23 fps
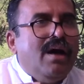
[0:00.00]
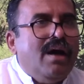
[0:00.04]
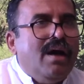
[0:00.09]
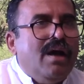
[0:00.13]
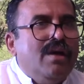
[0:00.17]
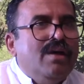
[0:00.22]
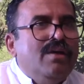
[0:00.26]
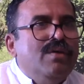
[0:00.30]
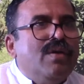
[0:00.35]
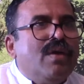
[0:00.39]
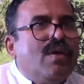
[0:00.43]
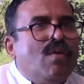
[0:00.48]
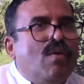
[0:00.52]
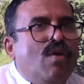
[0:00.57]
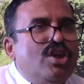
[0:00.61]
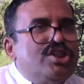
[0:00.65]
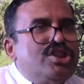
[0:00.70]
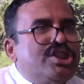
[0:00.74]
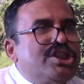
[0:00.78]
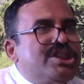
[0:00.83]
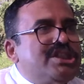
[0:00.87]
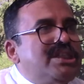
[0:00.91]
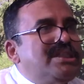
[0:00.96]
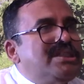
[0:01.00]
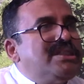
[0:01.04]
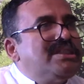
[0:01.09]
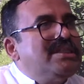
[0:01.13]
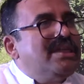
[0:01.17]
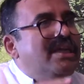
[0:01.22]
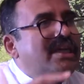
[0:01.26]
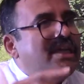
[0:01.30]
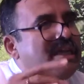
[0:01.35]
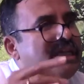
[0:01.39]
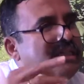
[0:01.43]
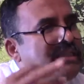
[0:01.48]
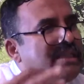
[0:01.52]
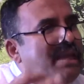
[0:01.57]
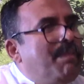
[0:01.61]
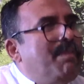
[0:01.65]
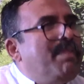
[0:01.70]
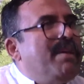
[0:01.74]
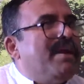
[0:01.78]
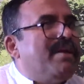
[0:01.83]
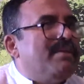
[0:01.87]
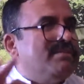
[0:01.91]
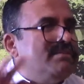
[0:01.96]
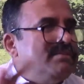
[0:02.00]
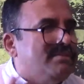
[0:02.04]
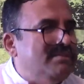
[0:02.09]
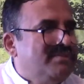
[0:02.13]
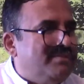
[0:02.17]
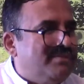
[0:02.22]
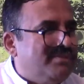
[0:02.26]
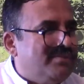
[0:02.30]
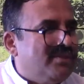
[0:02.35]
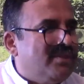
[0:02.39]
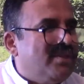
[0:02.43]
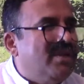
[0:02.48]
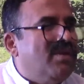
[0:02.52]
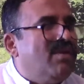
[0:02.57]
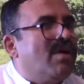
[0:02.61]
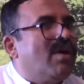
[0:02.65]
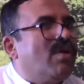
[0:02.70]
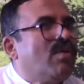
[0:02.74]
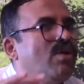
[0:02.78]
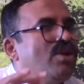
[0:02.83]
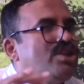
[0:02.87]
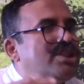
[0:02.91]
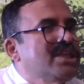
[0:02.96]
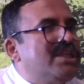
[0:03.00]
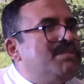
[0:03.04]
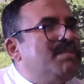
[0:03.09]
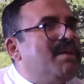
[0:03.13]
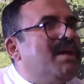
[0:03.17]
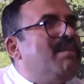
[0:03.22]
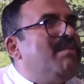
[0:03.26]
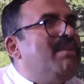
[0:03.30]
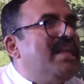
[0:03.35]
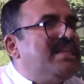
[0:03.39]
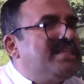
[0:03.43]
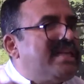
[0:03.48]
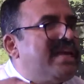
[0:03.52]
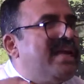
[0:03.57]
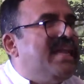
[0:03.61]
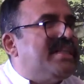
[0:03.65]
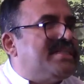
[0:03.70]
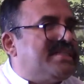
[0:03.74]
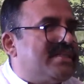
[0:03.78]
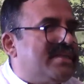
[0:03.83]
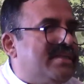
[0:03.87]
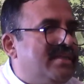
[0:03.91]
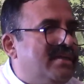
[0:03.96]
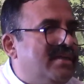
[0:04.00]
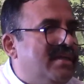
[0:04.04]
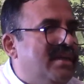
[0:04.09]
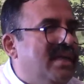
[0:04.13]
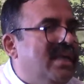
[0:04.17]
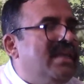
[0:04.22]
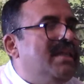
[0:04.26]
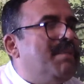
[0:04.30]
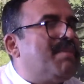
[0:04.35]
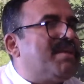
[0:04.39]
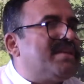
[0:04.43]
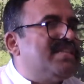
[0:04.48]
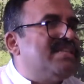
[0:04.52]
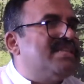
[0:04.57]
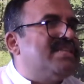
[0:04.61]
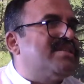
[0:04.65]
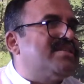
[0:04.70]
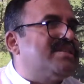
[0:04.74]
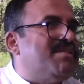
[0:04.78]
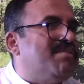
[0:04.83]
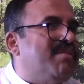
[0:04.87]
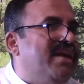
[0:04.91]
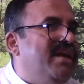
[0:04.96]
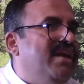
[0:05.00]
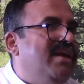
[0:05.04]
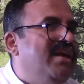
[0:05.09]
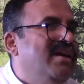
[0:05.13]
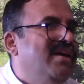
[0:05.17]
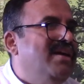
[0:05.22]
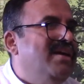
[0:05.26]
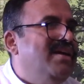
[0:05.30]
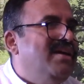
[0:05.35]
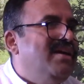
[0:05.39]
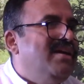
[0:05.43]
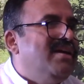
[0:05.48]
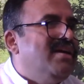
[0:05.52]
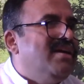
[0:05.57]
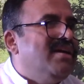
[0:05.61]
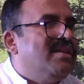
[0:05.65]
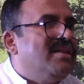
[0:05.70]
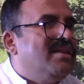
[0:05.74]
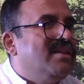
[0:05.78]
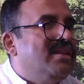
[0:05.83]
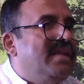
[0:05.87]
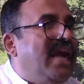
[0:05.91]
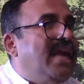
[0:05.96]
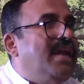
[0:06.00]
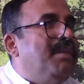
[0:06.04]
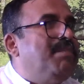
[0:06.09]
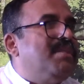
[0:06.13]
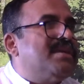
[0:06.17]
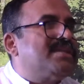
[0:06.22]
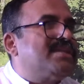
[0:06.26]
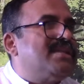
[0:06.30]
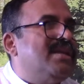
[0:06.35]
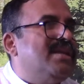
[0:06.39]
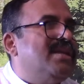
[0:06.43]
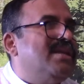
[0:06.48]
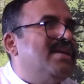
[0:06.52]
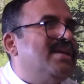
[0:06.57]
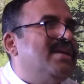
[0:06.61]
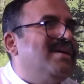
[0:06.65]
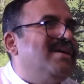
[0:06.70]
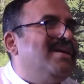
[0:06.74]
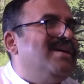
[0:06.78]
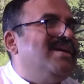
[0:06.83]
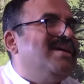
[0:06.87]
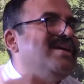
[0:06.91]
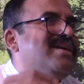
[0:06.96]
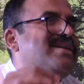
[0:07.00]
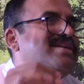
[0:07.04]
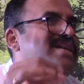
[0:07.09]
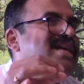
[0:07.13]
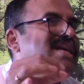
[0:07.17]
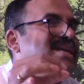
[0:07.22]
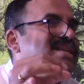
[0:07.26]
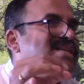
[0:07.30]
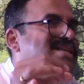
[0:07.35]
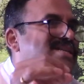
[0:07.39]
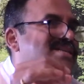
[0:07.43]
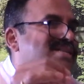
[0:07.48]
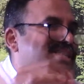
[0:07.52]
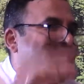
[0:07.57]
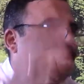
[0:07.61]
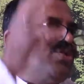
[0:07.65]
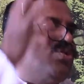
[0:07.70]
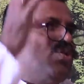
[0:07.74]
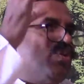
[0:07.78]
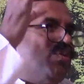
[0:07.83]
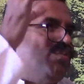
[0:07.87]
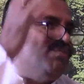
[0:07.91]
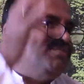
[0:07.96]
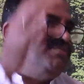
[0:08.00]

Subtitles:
your questions disappear, the questions become less and less in the presence of somebody, that person is a Sadguru.